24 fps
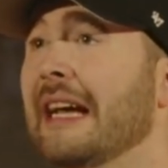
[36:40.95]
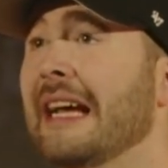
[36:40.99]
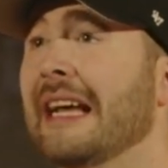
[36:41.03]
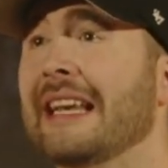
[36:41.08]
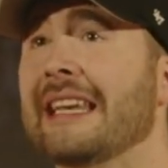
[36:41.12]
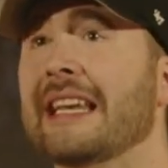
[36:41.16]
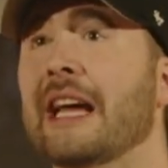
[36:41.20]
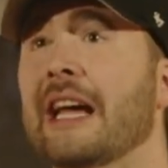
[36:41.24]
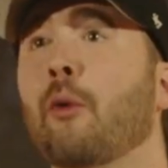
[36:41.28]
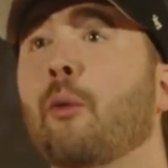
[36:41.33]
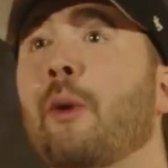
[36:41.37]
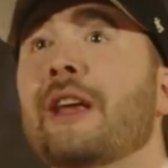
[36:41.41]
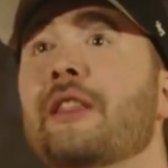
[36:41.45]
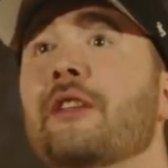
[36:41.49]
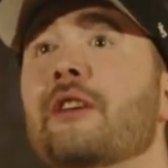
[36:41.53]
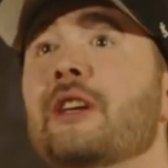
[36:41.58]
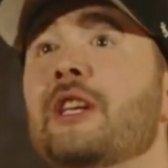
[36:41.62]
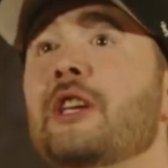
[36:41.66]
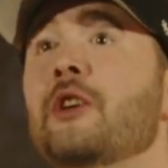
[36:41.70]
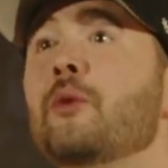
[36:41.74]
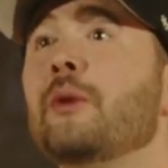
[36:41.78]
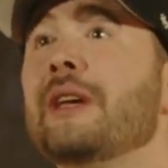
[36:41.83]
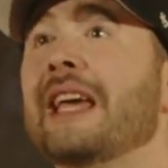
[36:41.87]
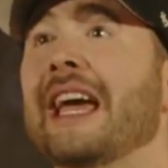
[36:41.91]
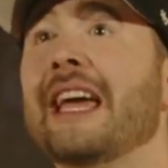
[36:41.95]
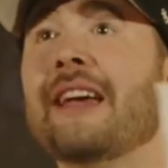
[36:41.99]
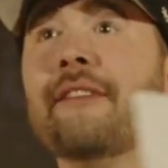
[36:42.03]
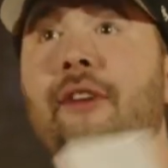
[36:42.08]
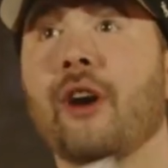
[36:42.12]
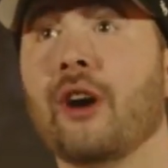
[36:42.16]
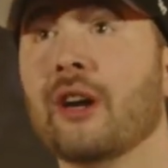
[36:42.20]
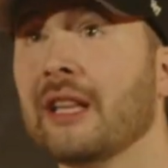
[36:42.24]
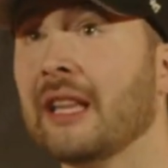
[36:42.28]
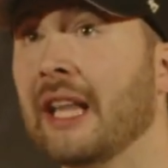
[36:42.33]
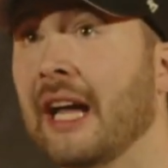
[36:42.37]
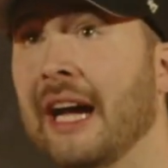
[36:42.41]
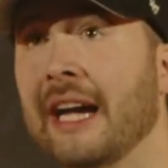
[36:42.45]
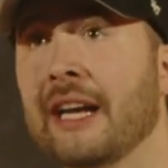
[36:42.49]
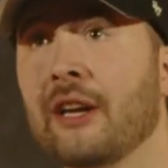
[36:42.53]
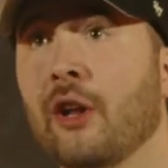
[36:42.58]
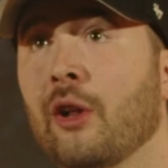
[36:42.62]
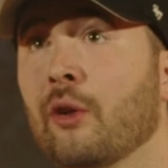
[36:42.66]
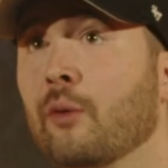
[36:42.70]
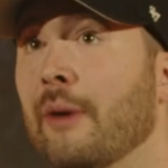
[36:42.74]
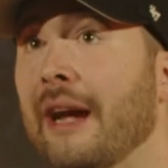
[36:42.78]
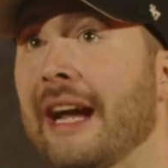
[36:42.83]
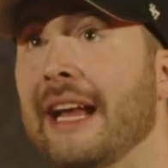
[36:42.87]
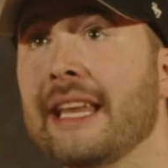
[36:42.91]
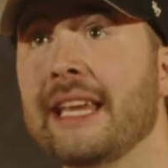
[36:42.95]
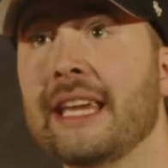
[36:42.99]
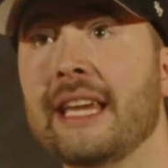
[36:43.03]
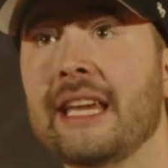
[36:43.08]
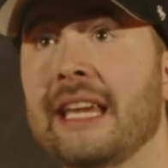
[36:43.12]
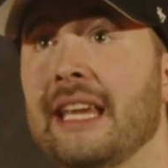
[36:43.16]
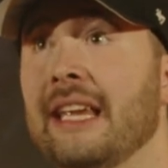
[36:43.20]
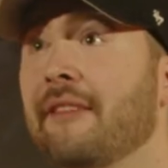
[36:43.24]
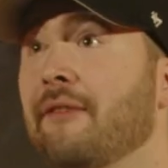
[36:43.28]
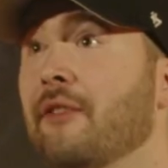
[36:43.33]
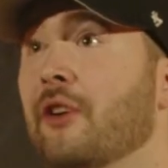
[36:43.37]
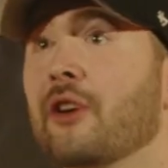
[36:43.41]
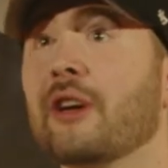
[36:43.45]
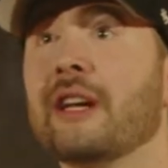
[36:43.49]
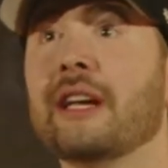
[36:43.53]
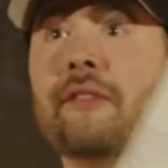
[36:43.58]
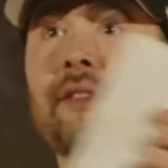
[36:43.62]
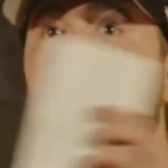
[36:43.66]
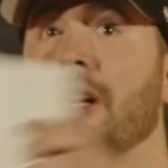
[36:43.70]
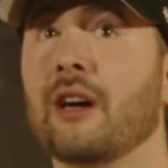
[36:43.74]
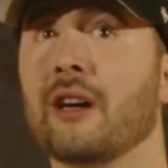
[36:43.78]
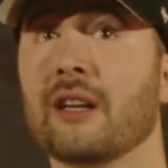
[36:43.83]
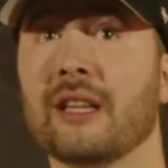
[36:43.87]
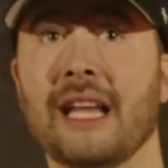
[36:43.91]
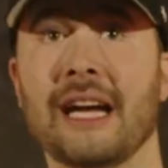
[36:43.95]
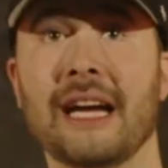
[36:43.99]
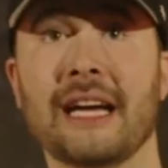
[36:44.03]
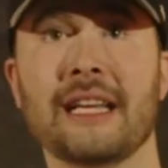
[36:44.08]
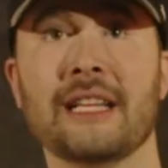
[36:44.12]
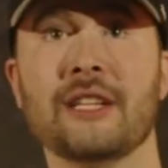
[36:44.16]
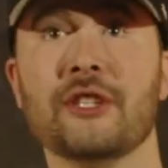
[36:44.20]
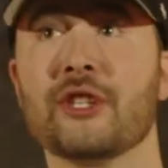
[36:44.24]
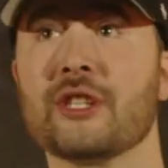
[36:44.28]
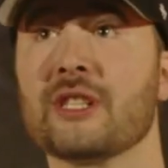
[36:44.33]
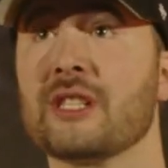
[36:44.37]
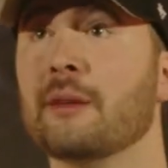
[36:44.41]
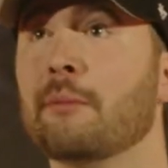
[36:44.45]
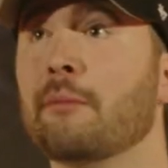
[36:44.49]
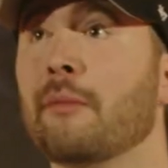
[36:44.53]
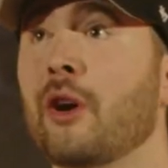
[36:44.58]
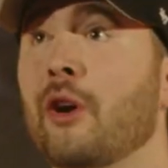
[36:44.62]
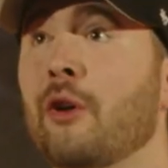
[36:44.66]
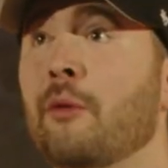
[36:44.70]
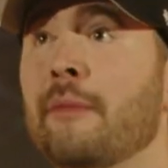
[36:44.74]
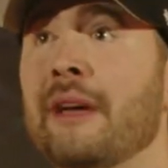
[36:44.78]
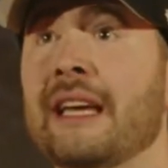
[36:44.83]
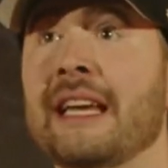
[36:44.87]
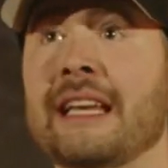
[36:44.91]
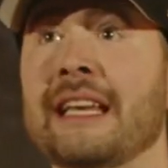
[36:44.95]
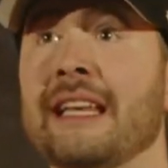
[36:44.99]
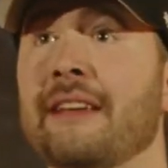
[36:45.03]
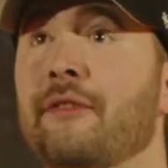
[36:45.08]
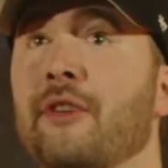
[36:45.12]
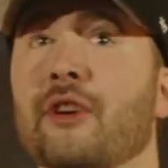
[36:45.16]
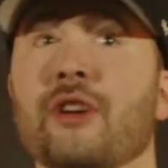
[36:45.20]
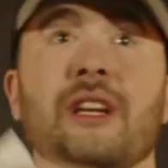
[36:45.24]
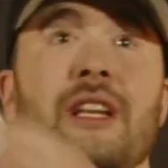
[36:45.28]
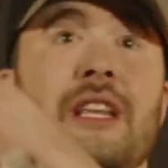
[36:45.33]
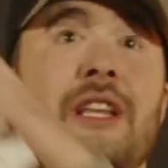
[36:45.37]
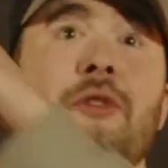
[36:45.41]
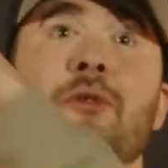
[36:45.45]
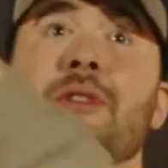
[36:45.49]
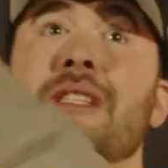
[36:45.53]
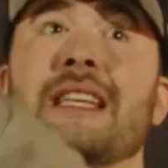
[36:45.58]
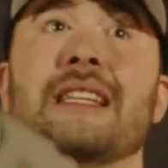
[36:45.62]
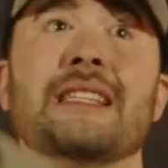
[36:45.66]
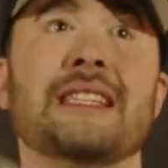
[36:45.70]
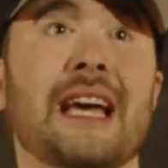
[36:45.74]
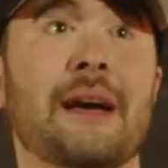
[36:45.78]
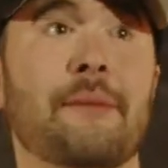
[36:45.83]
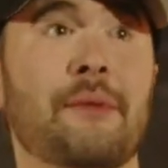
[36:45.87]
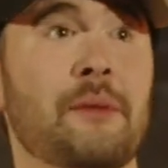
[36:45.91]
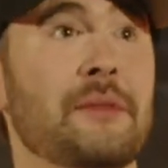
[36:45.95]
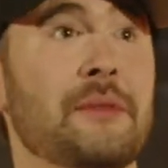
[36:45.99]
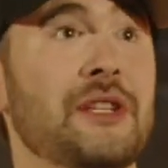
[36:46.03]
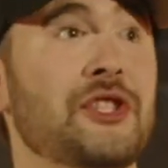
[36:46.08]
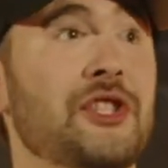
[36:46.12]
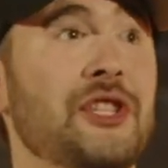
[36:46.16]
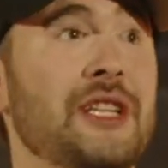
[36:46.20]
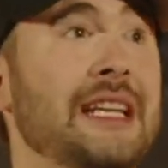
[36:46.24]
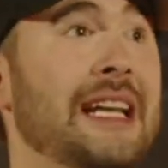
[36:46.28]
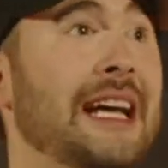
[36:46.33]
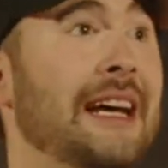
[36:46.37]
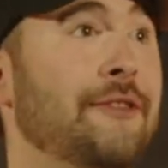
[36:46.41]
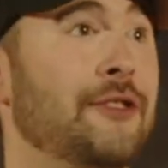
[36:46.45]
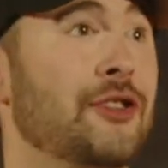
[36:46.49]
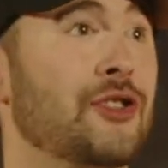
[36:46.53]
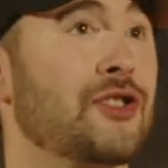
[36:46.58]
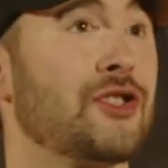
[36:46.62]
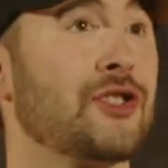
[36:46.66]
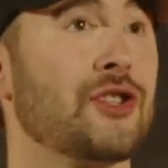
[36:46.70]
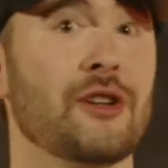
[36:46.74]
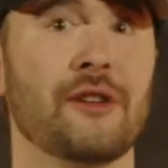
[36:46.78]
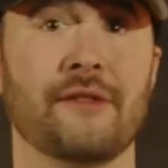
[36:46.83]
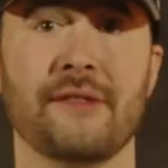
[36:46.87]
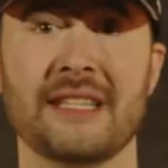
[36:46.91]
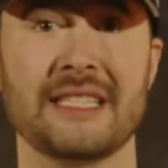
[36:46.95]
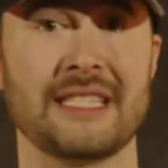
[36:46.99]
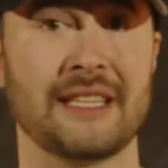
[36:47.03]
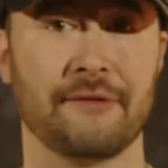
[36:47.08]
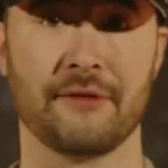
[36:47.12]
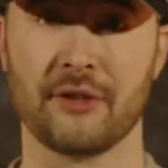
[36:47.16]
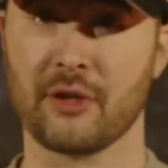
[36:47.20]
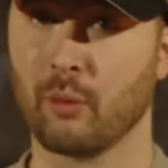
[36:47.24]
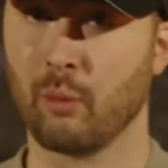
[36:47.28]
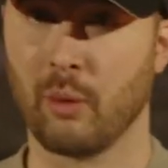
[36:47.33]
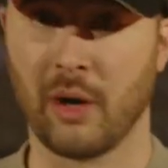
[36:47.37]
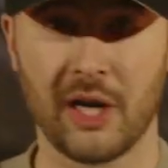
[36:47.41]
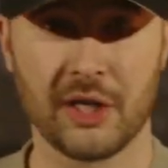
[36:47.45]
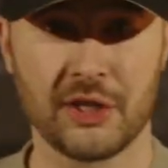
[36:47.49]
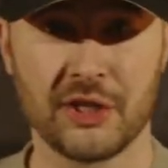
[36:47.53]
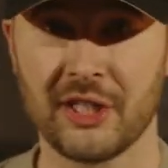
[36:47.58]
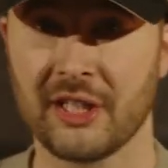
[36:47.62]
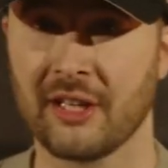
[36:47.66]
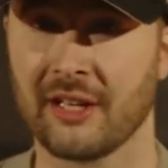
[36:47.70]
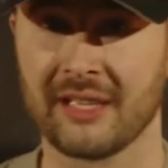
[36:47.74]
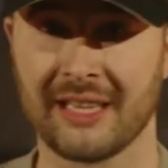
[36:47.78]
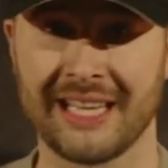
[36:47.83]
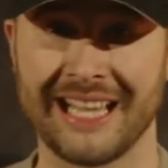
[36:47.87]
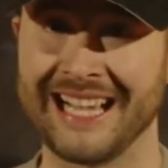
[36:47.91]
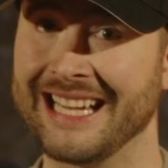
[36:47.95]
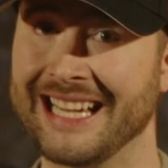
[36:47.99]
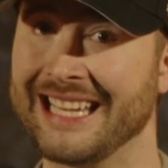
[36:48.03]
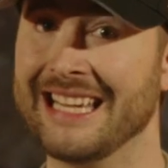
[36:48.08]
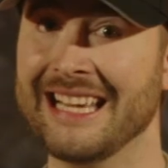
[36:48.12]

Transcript: Now, whether you gave online already, if you're giving online in just a moment, if you're going to use the debit machine after service, if you're watching online,